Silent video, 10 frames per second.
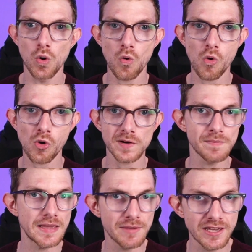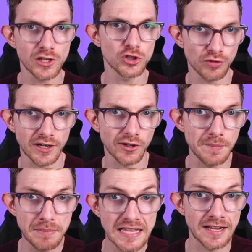or maybe it could trigger
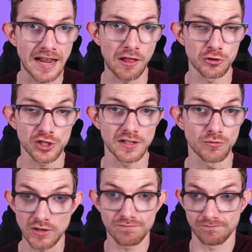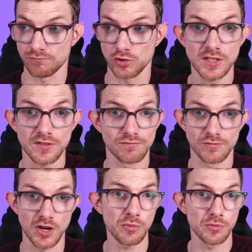a peanut allergy. We just
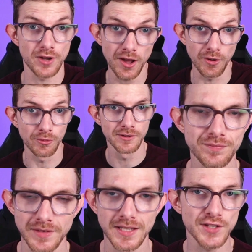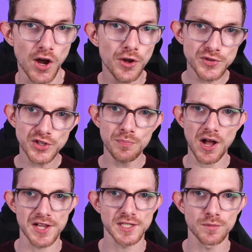don't know. It's also
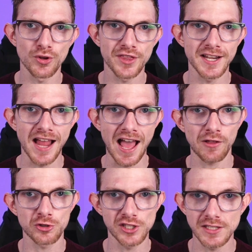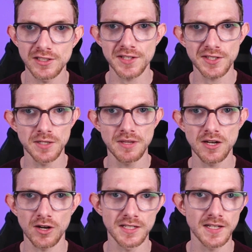possible that an allergy doesn't
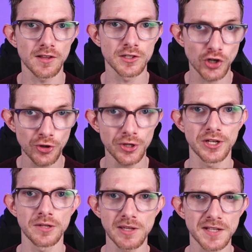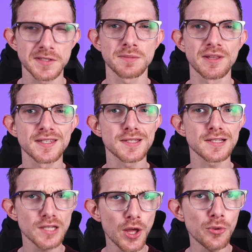appear until adulthood because it's been
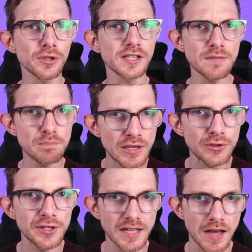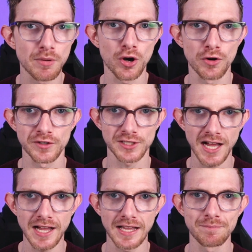slowly building up over
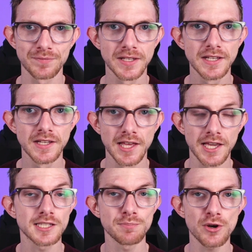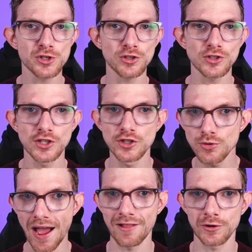time. Exposure to
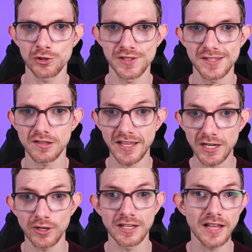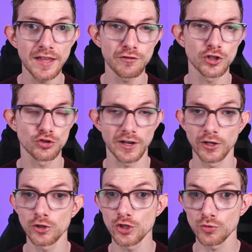new allergens later in life could
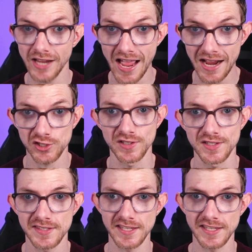trigger new reactions,